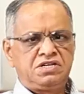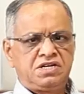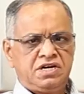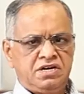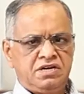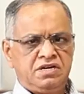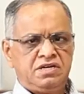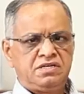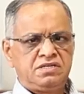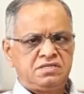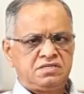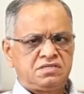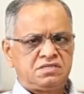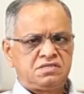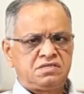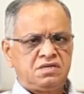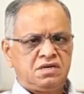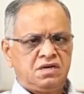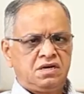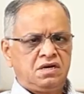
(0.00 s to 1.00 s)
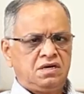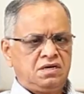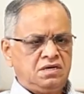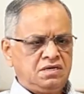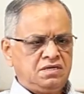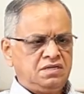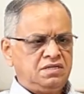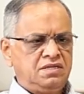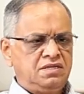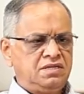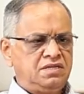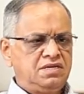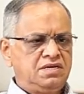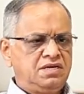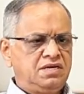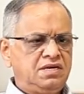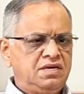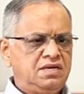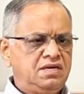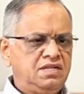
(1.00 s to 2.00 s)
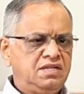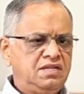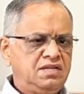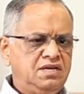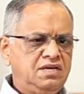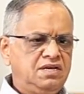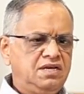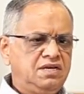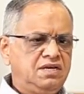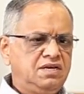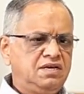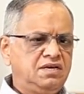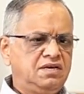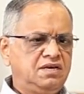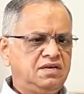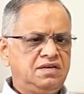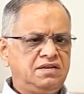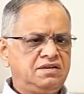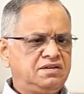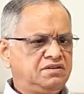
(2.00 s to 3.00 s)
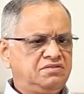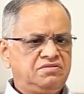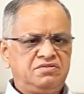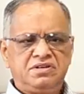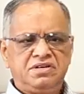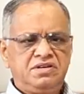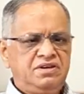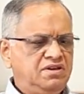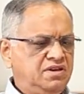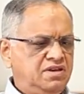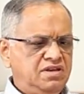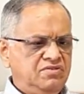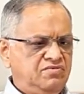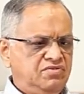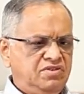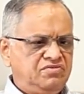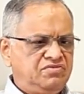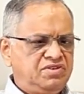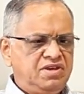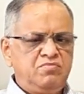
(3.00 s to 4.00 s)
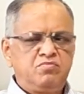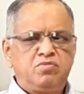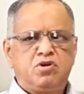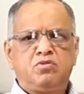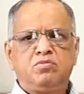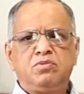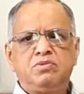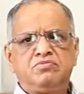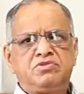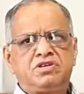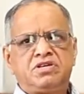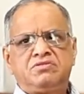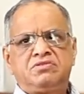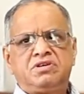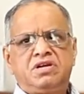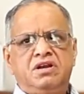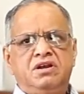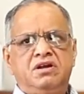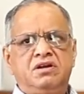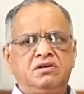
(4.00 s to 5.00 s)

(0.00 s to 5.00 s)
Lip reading: Chinese, it is the same problems as India.